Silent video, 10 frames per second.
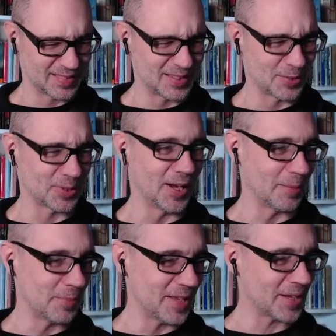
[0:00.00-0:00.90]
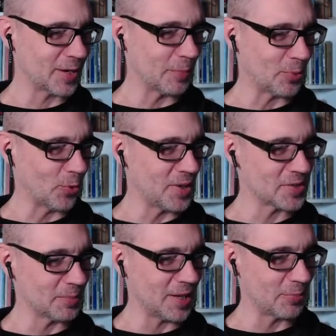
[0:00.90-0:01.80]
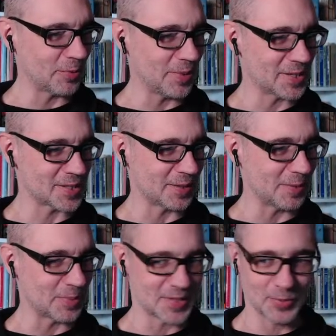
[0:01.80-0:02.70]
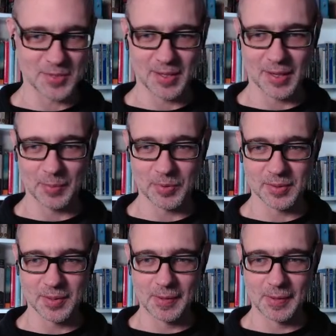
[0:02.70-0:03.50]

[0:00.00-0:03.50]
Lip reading: Oh, God. Are they going to poison me and put me to sleep? Is that what's going to happen?